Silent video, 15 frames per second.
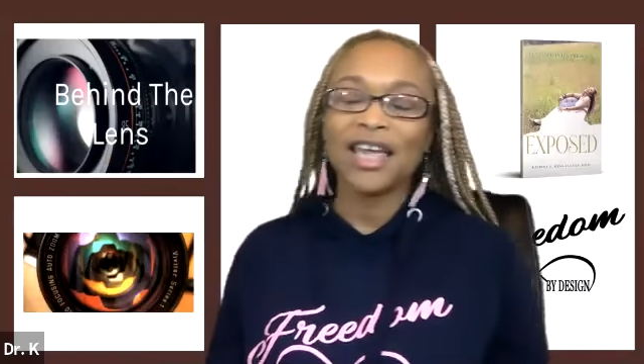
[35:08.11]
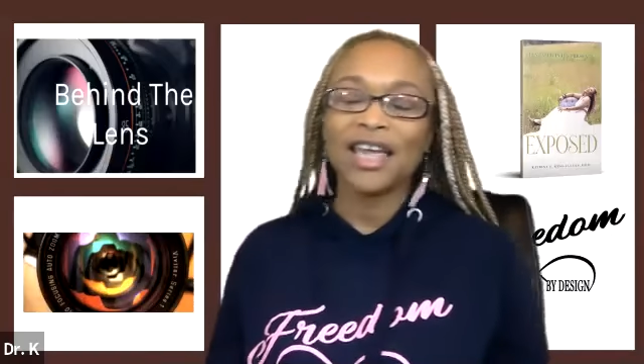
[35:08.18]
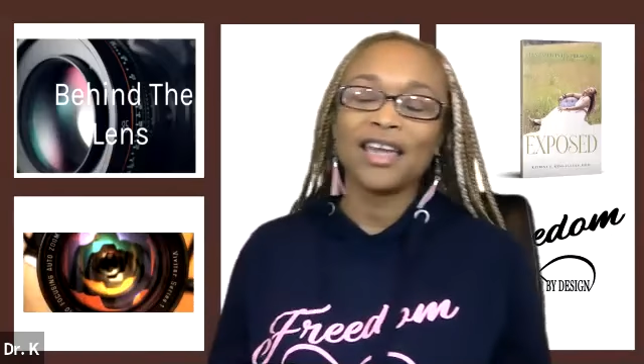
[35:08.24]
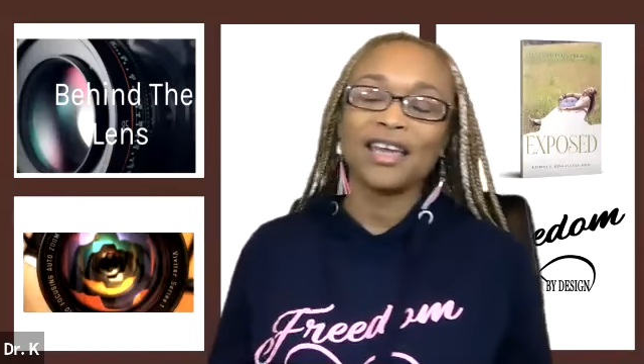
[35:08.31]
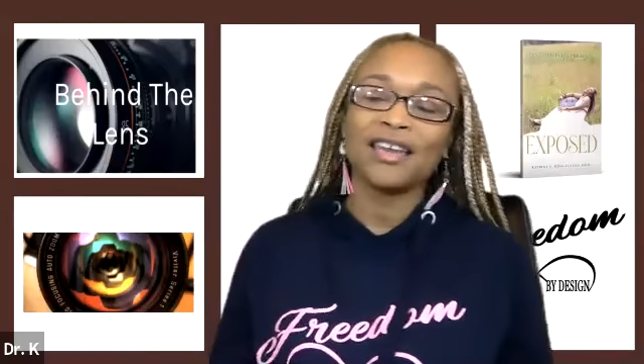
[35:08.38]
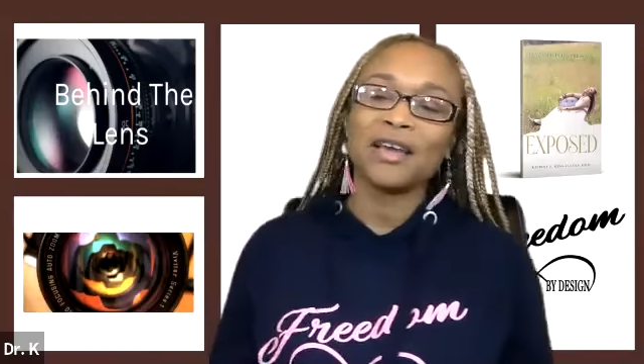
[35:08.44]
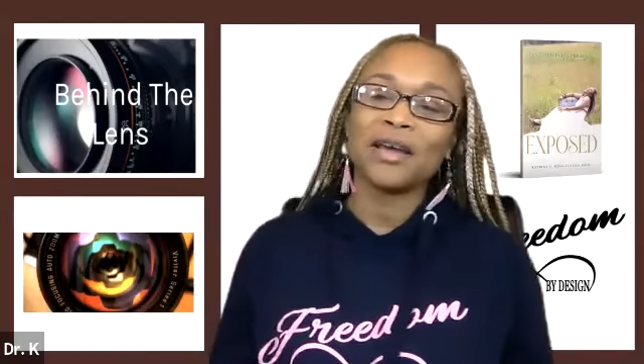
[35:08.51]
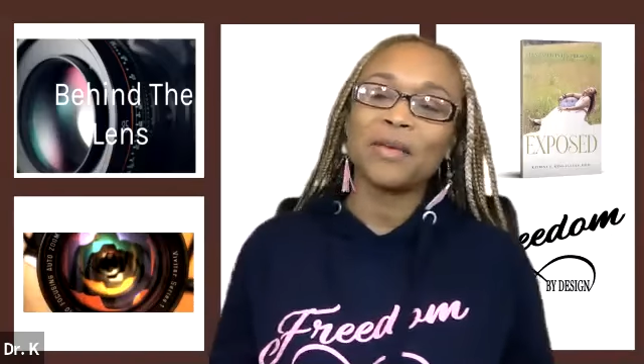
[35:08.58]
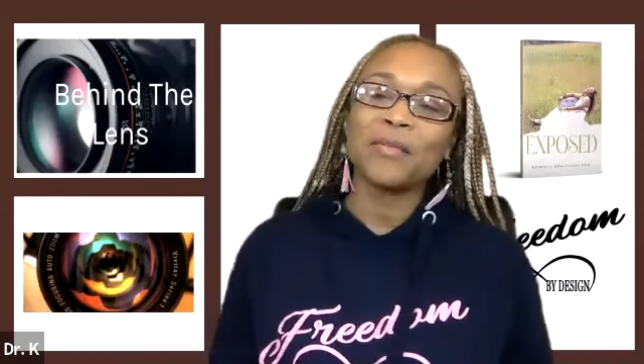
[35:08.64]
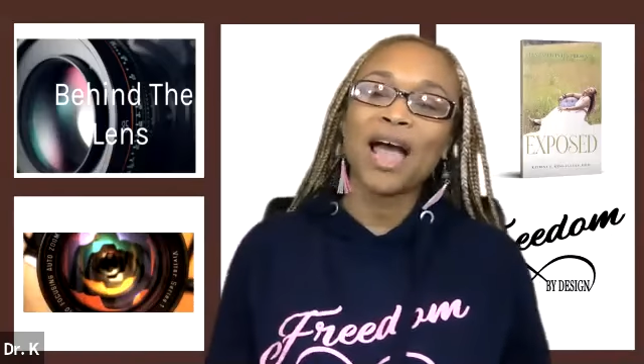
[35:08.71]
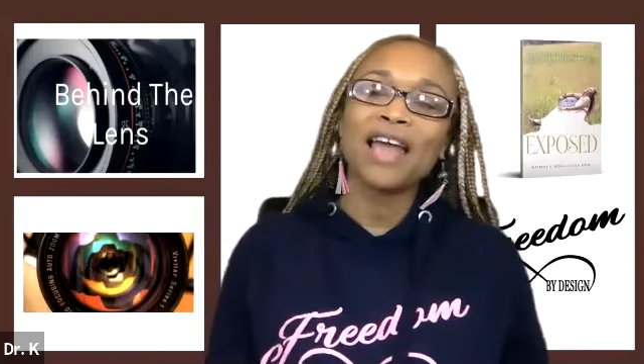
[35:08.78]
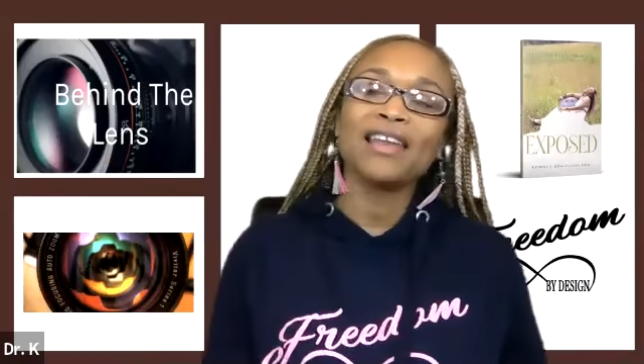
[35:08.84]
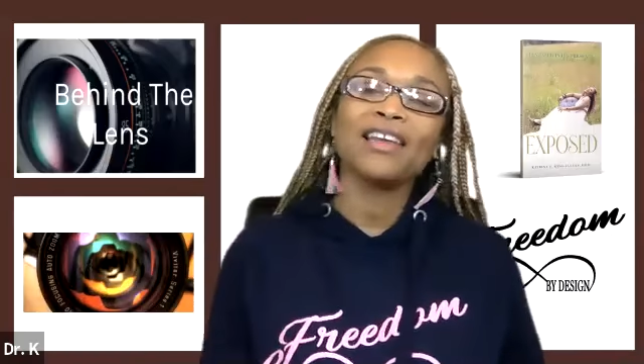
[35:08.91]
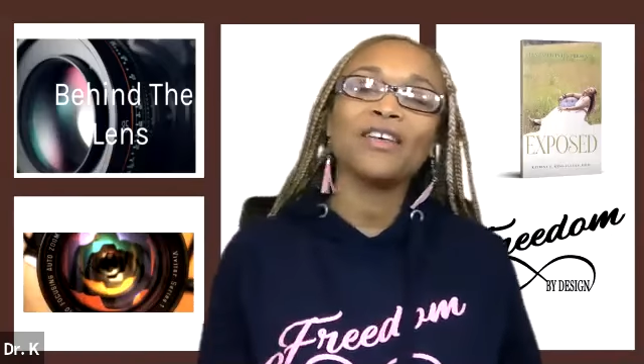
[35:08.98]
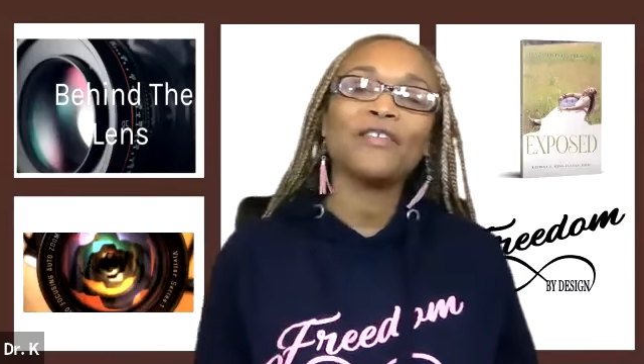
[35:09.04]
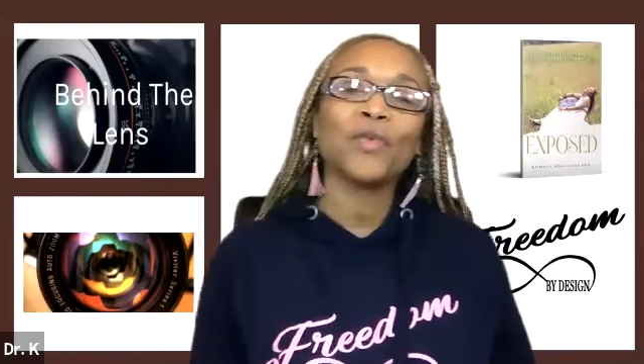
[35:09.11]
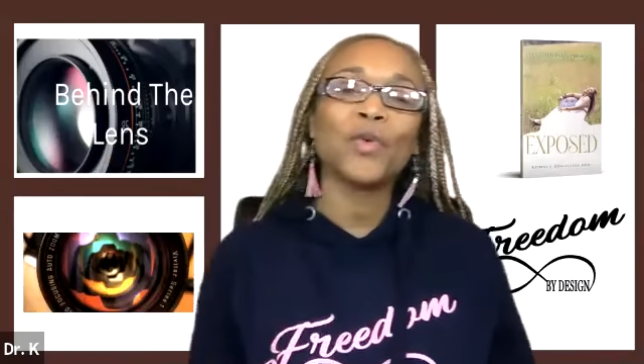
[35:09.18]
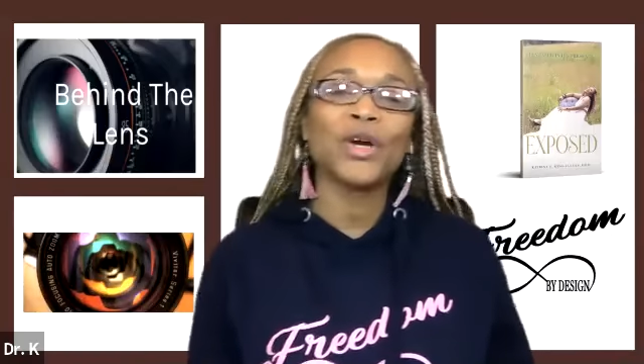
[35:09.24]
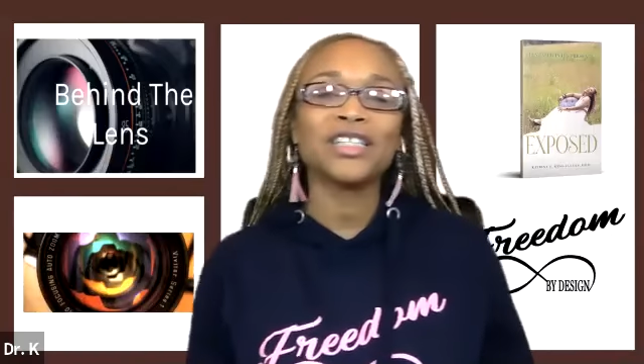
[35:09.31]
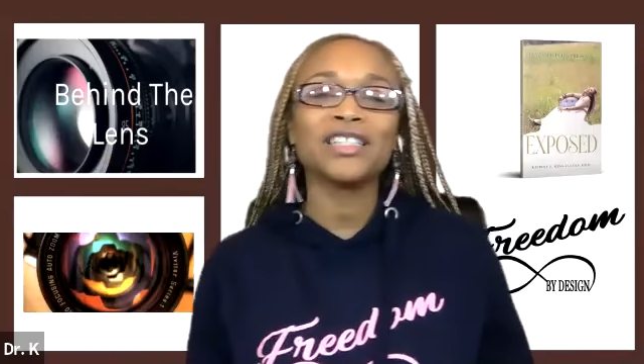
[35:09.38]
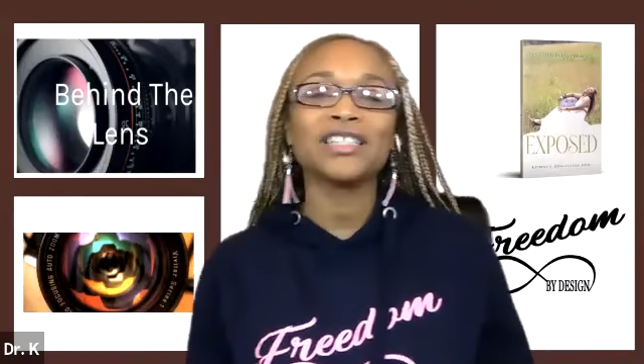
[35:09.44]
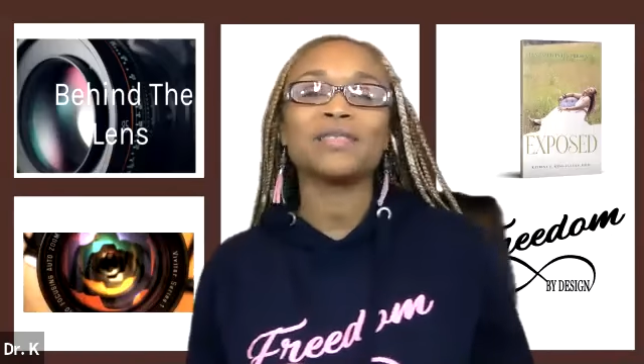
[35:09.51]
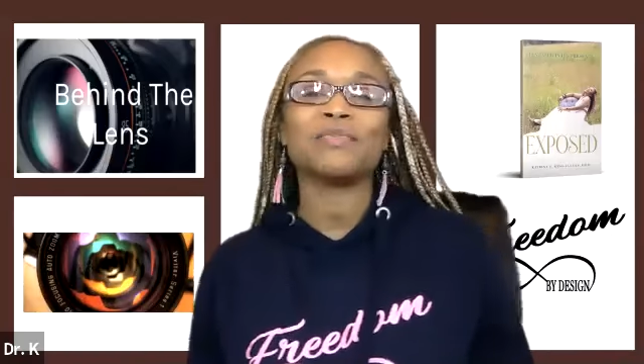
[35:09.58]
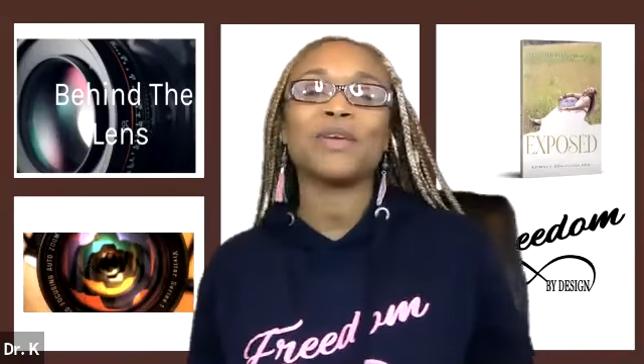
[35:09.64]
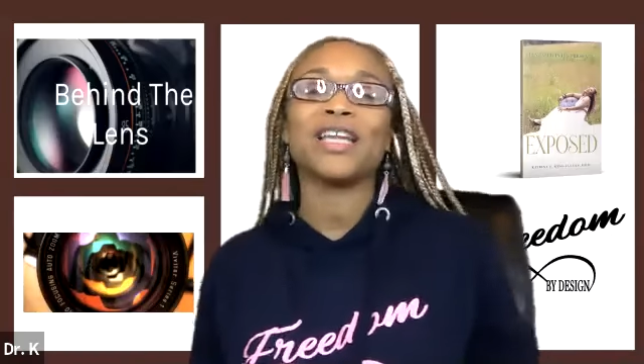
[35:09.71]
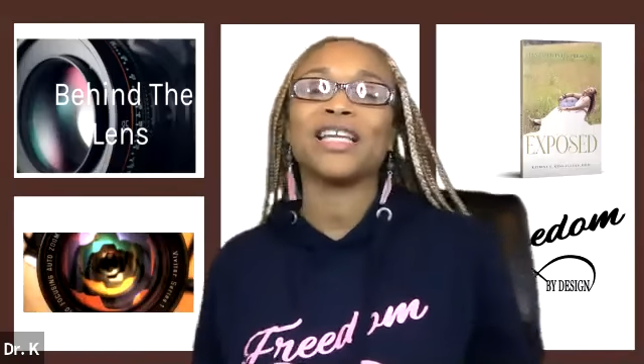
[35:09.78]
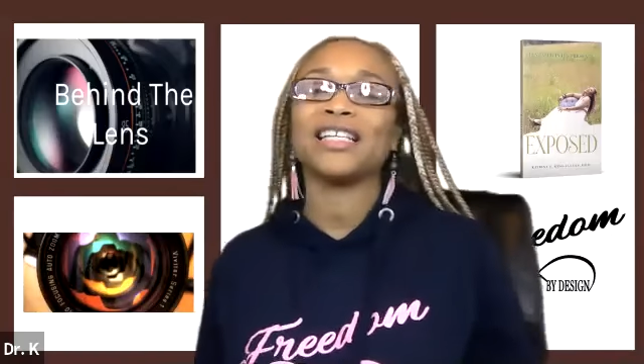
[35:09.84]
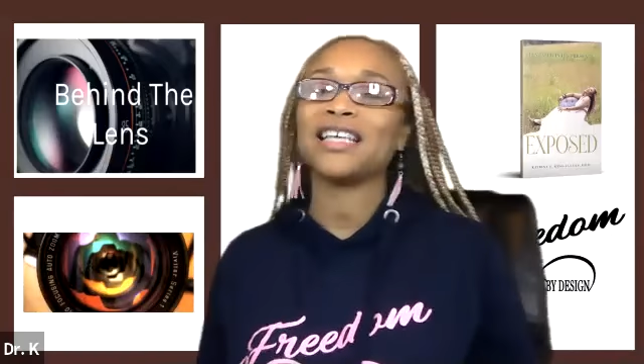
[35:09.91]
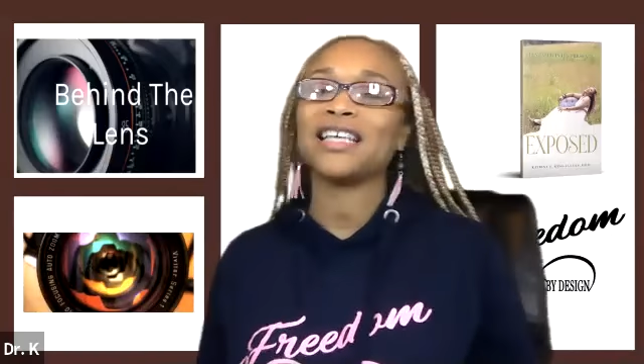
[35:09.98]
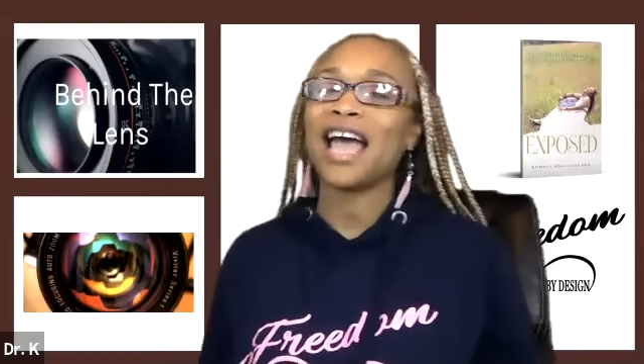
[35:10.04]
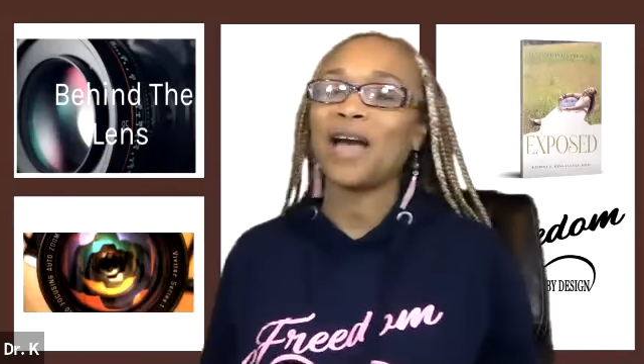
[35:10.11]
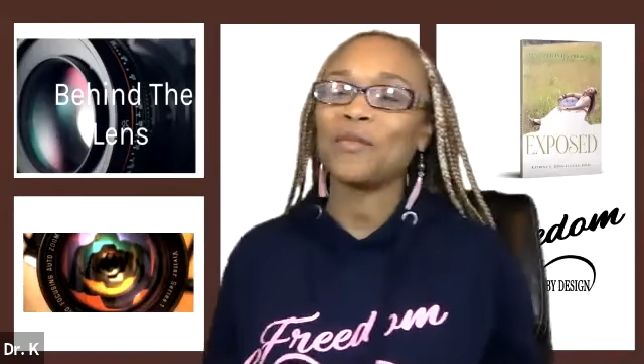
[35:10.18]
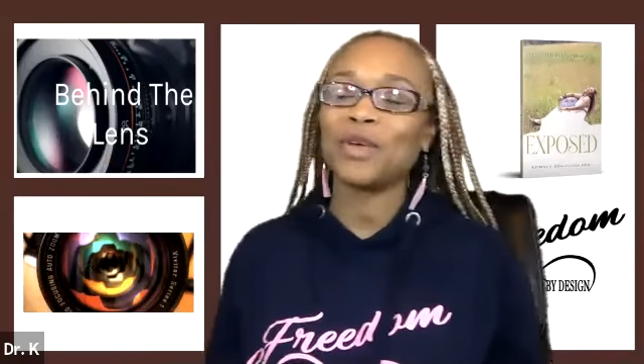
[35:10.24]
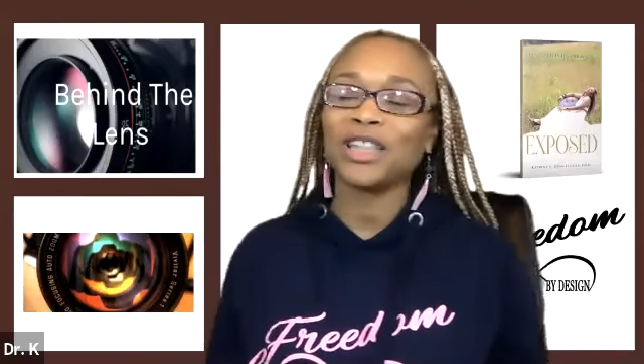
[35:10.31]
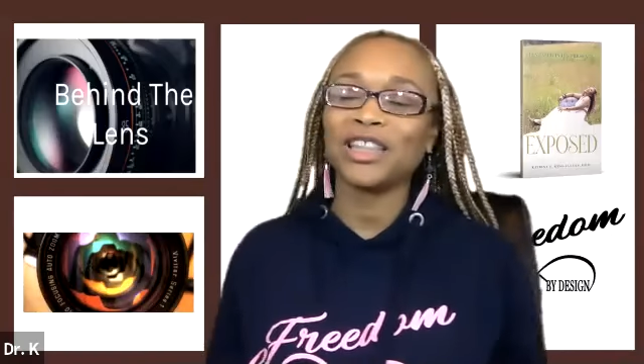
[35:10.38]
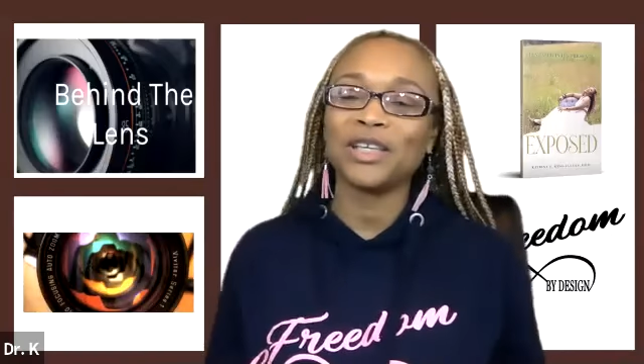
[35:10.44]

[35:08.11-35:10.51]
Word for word: And um, I look forward to spending time with